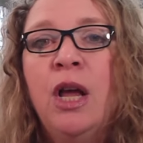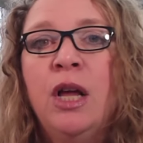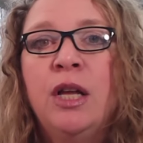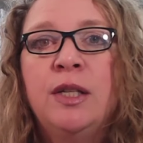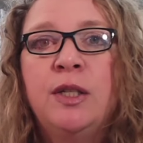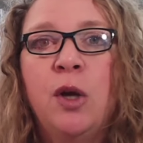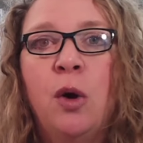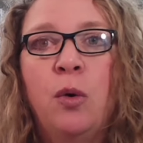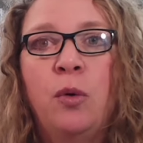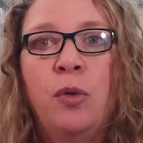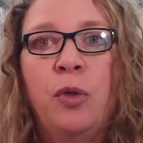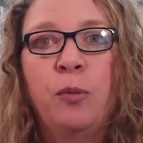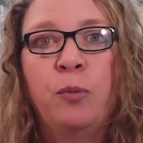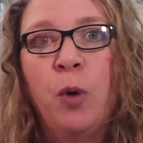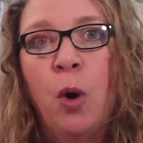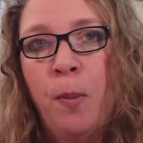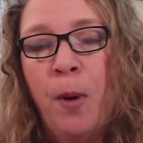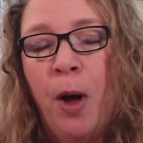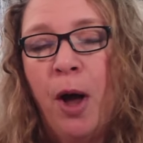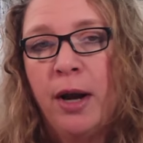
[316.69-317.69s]
So the
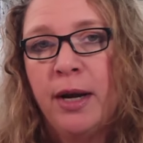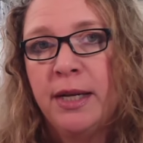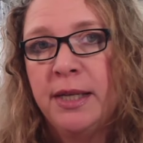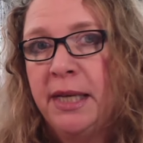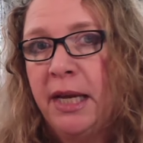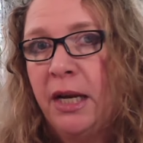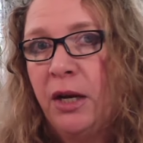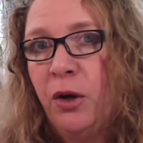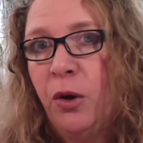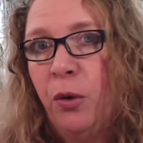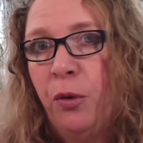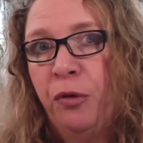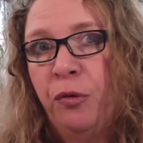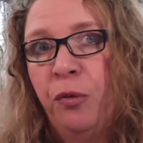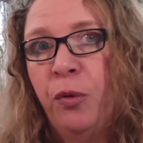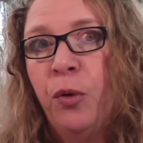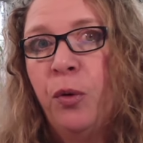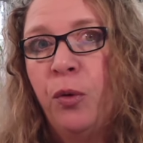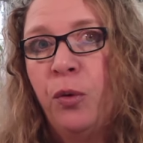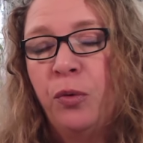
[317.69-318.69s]
robot is going to go
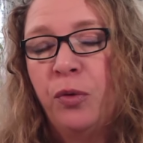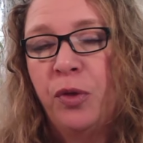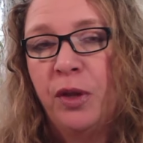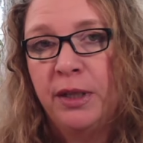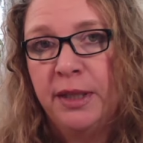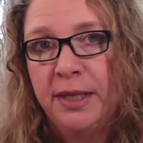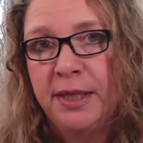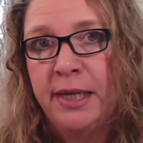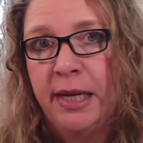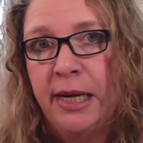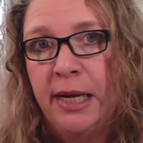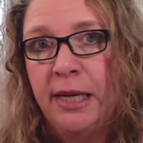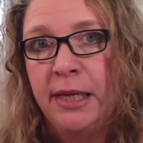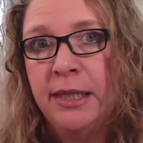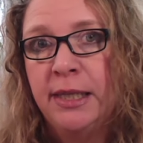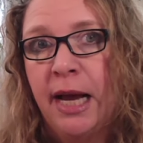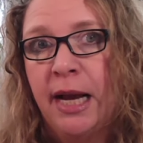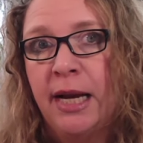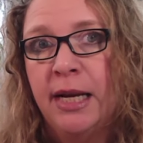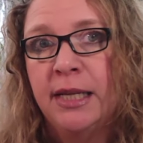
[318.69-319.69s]
through the
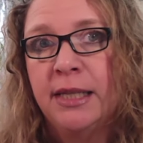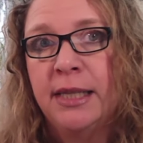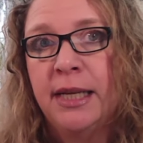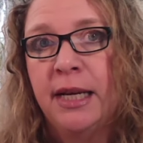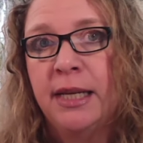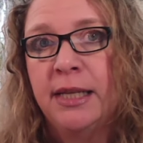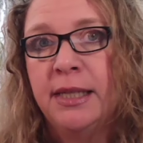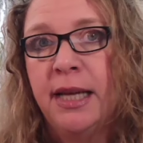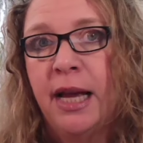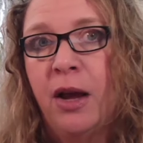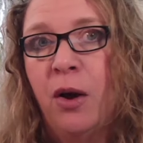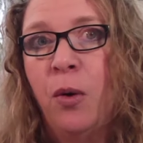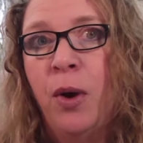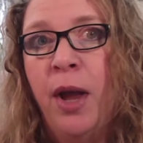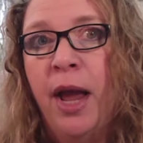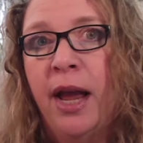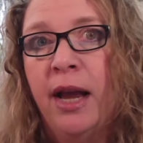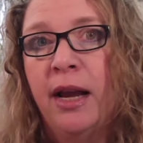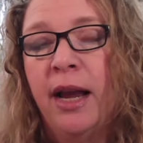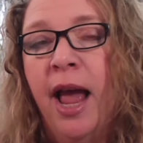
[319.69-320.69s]
listings and it's going to say,
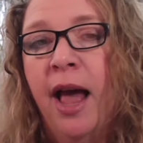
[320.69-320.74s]
okay,